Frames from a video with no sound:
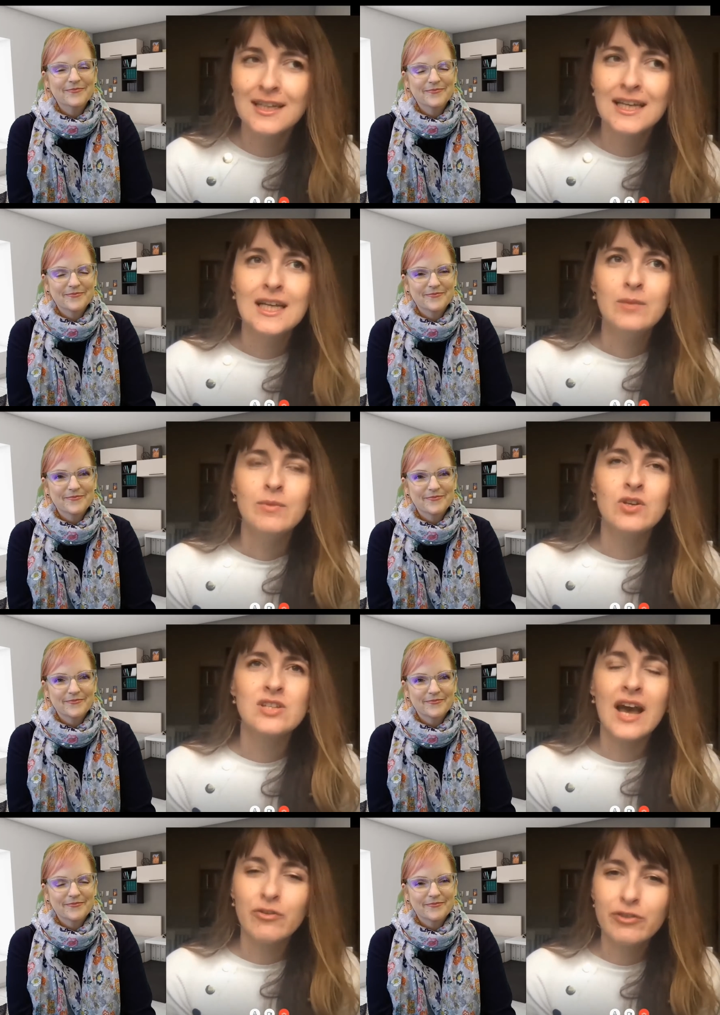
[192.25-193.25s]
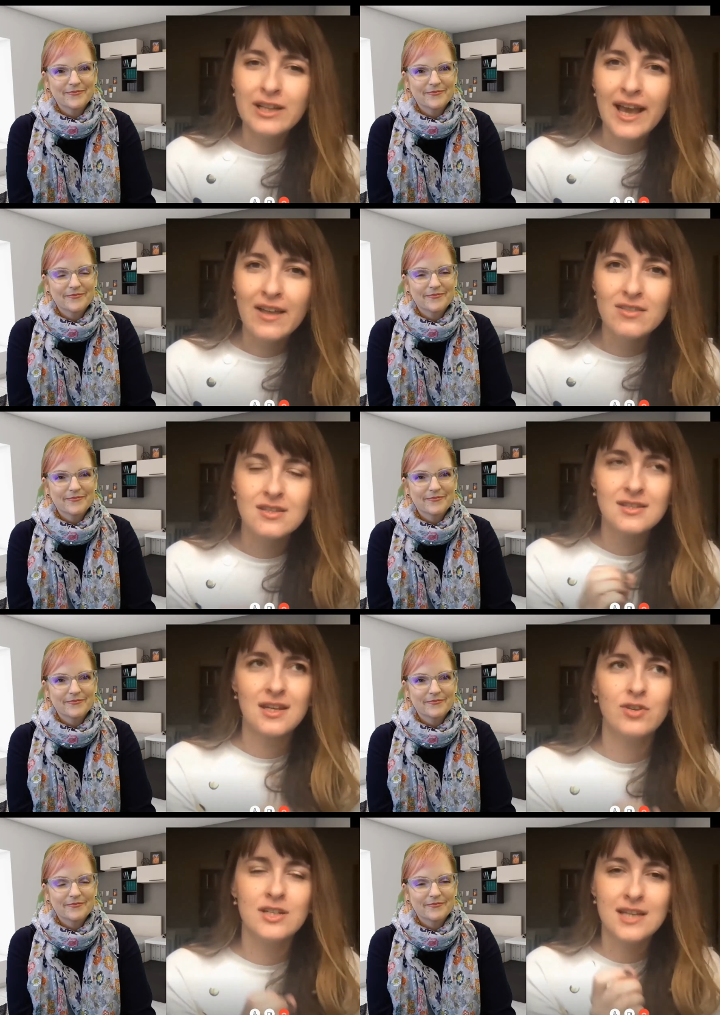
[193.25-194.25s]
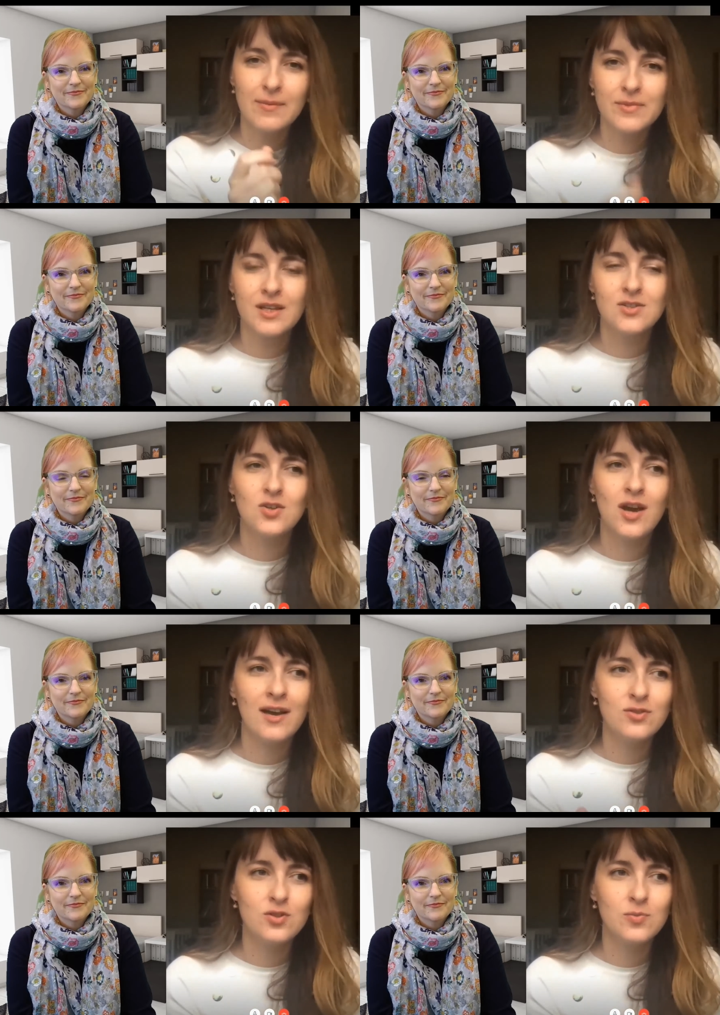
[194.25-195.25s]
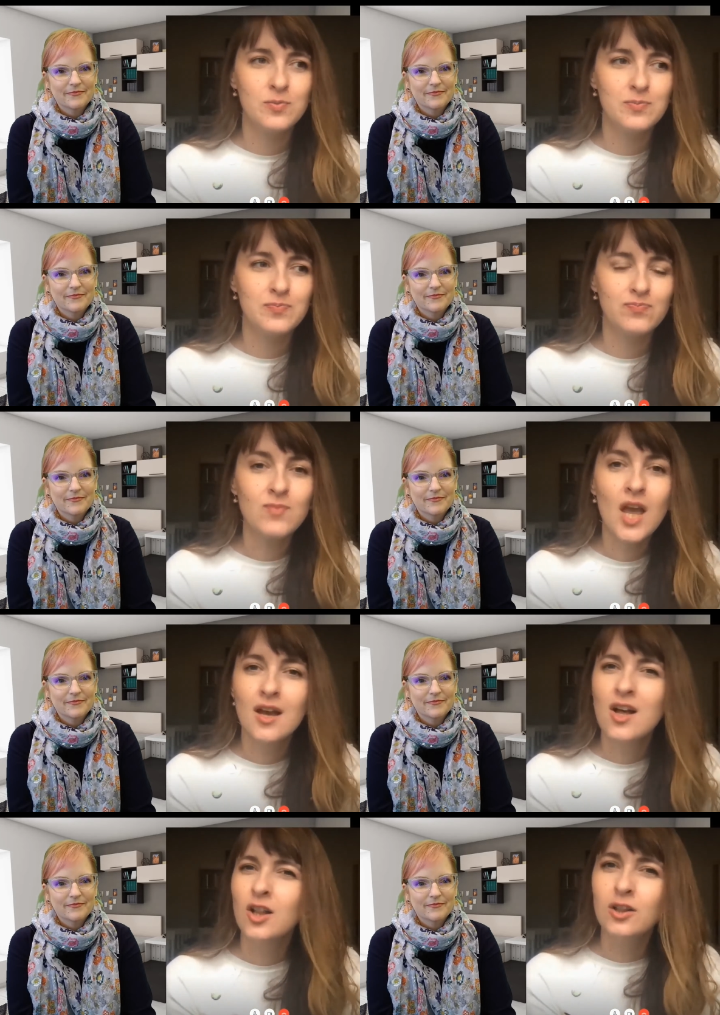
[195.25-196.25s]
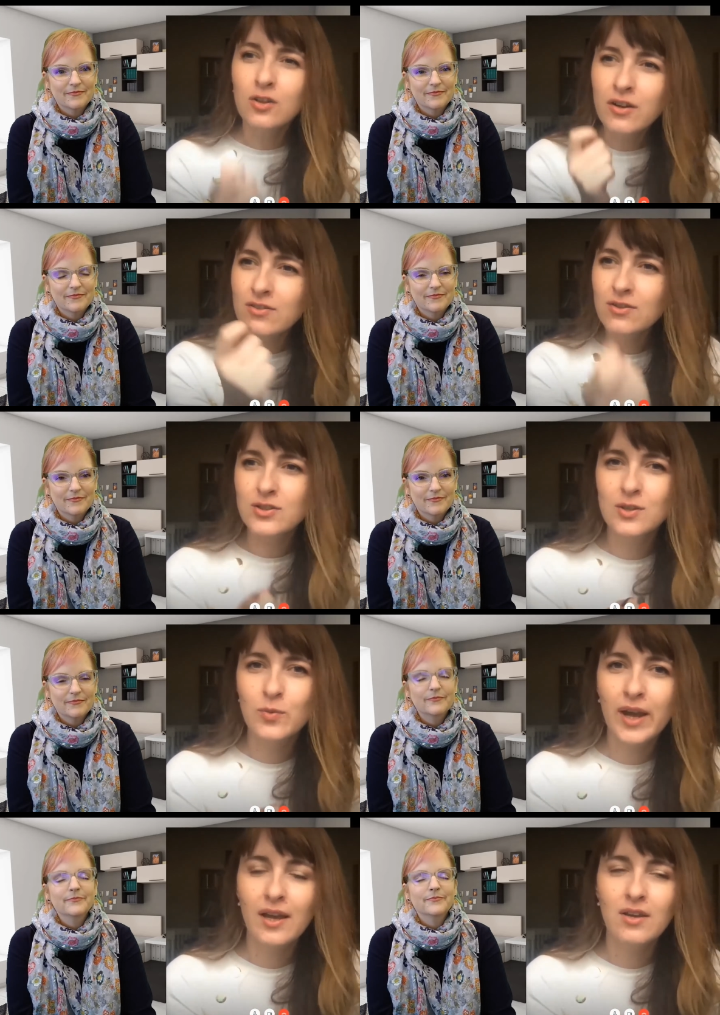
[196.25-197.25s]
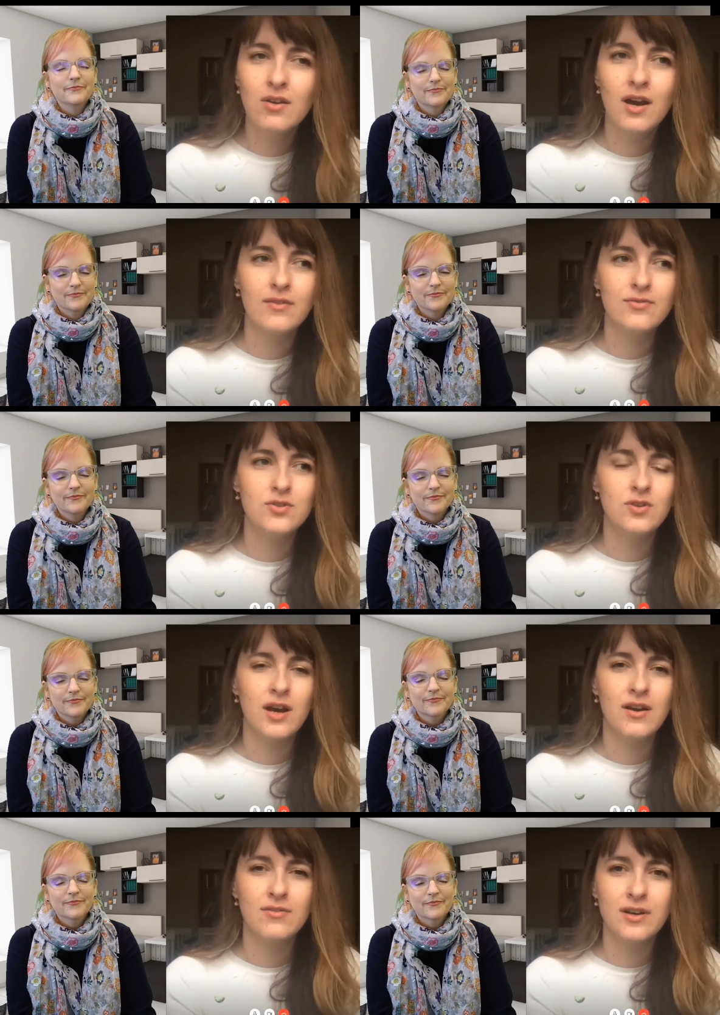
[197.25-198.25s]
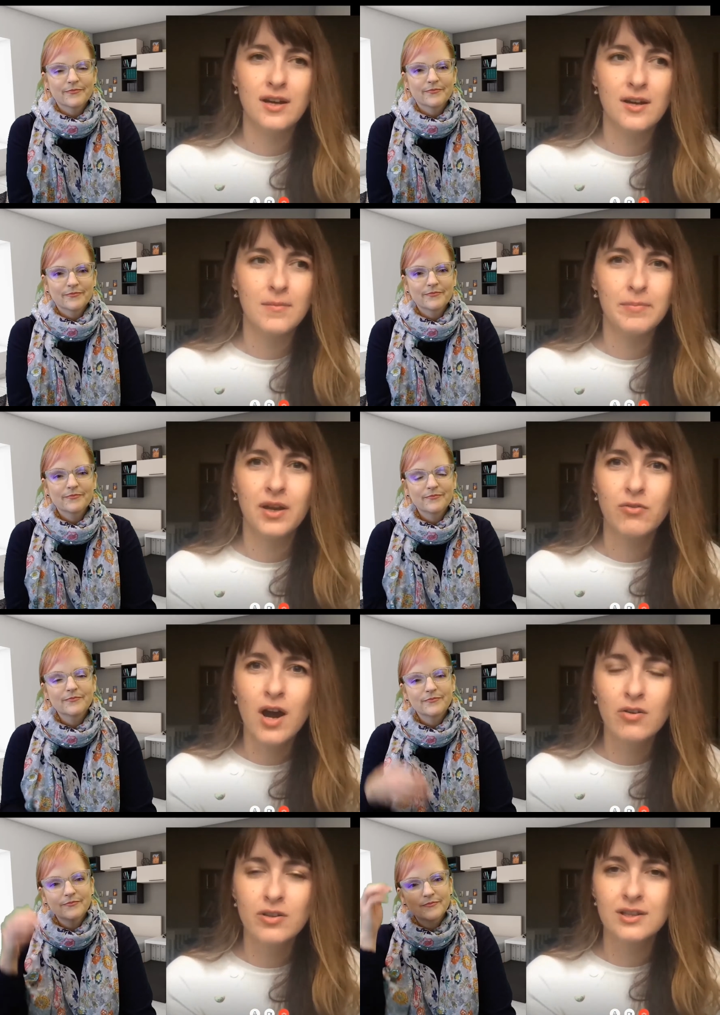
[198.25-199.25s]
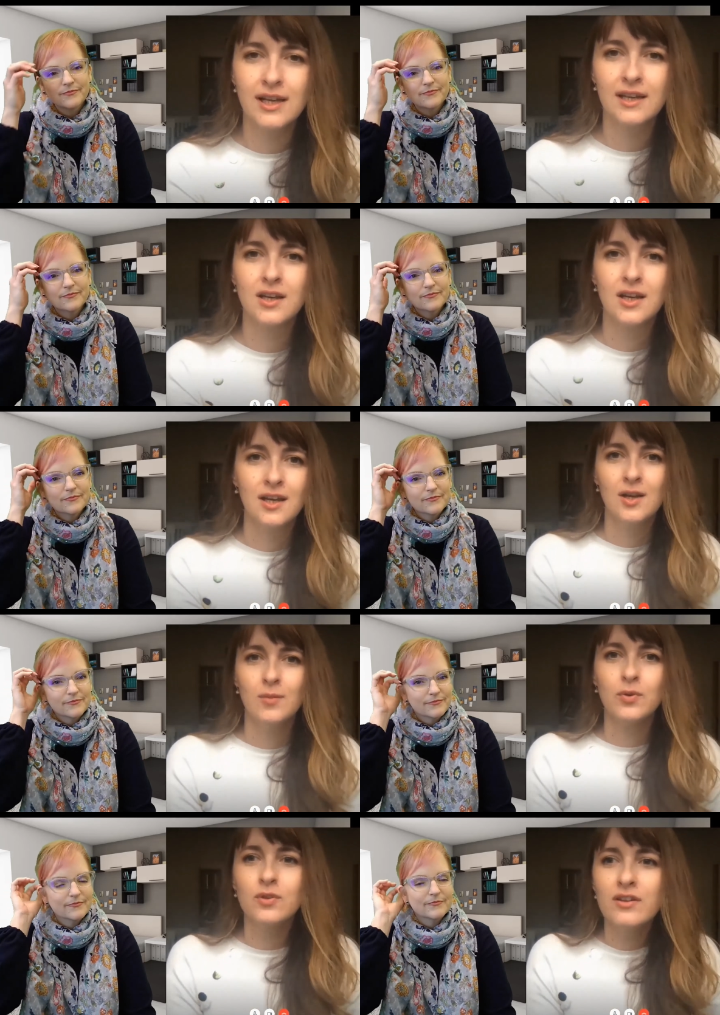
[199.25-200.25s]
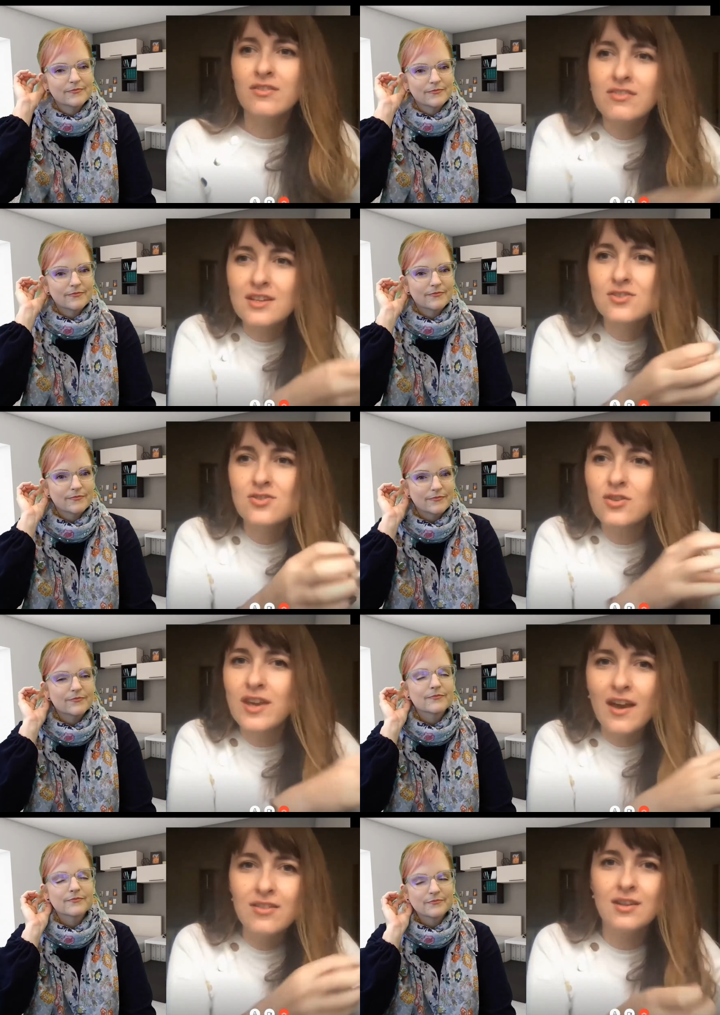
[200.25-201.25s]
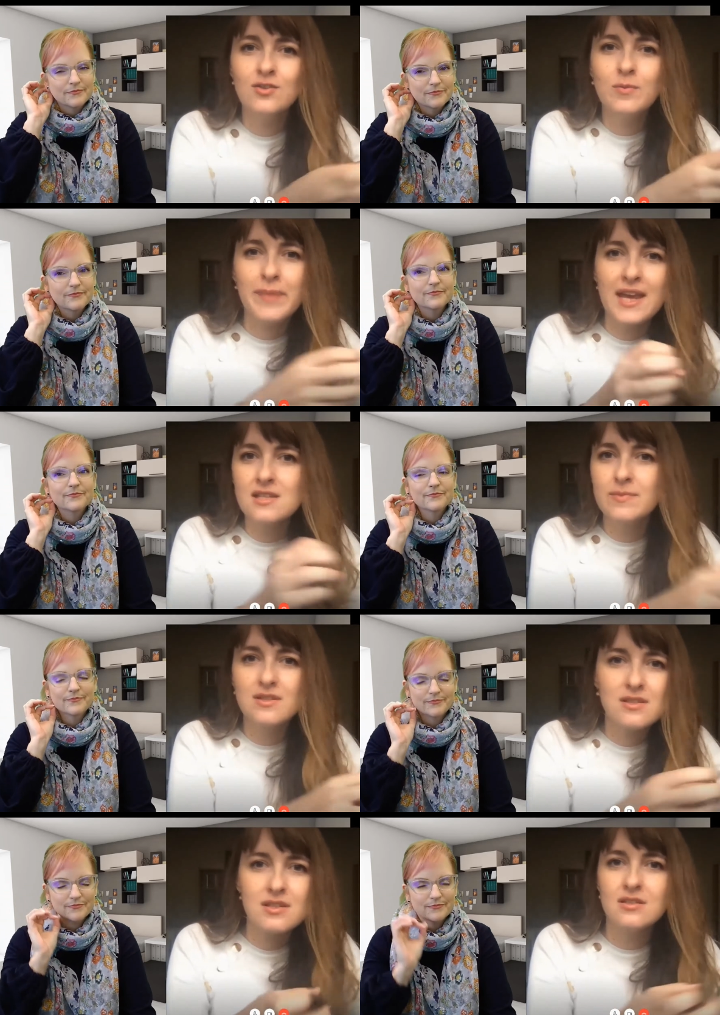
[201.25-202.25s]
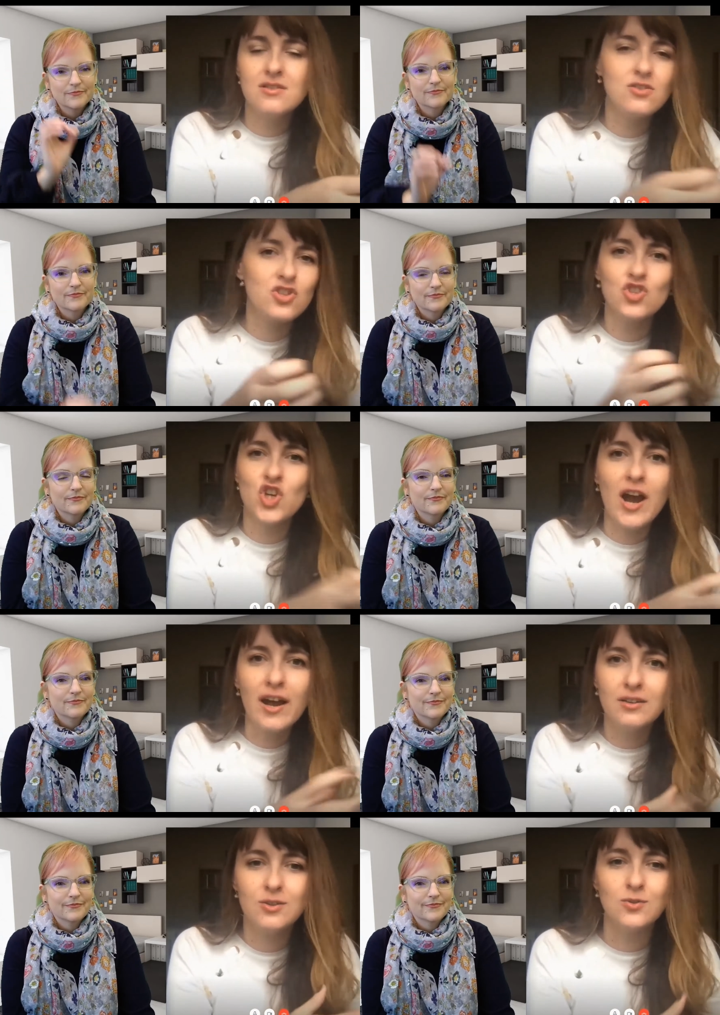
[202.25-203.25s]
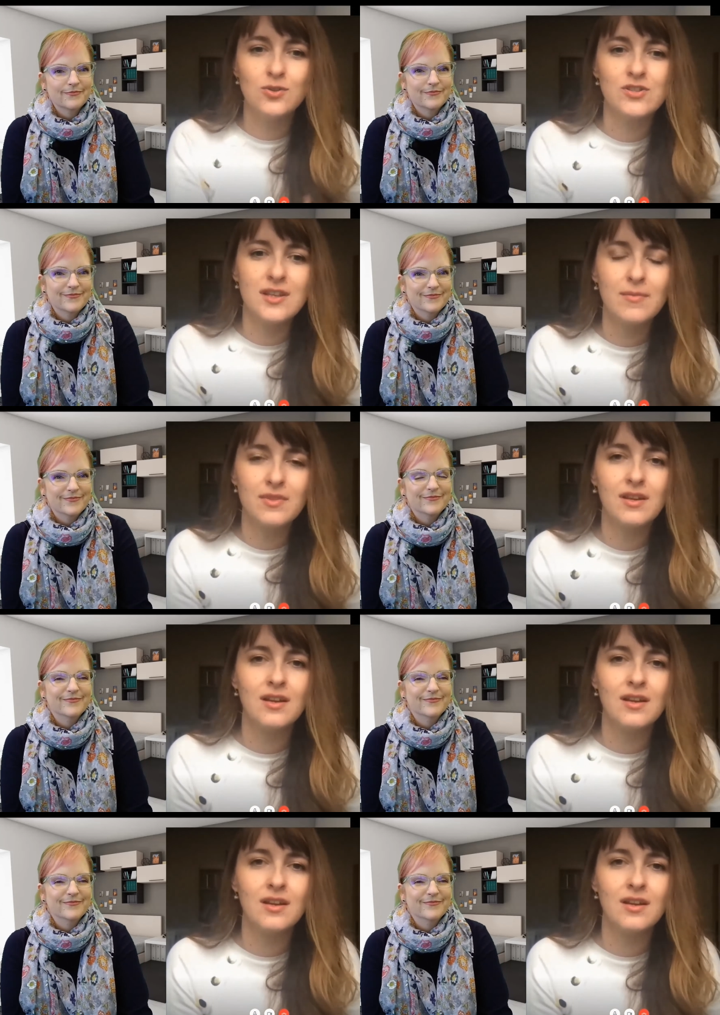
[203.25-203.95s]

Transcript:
Speaker 1: Because I really had this stereotype that you have to look a certain way, you have to have a background like pulling things together in your basement since childhood or something.